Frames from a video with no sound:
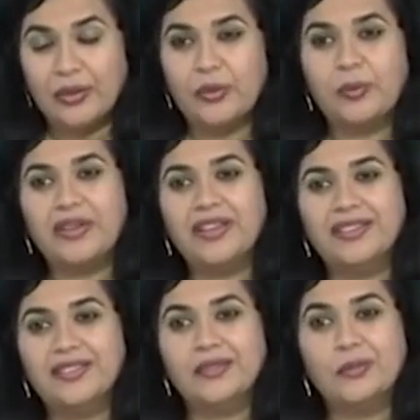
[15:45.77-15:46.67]
who
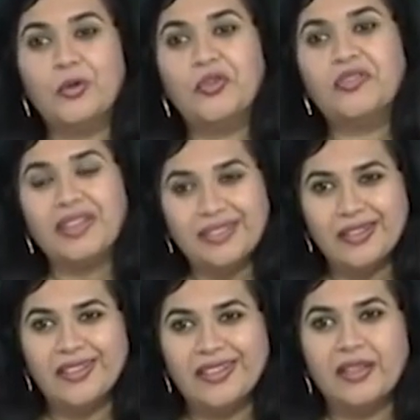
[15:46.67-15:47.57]
begins his movie with
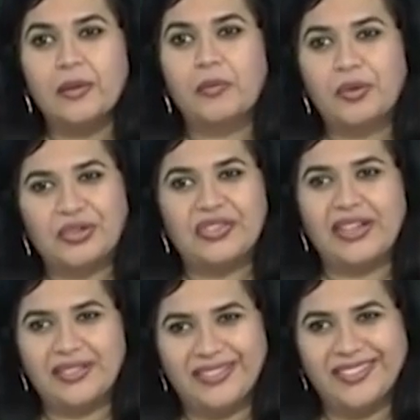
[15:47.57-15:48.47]

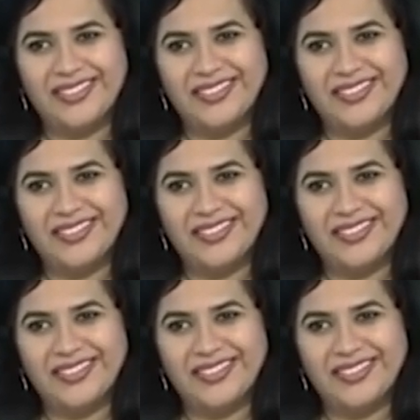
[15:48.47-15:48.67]
Mozart.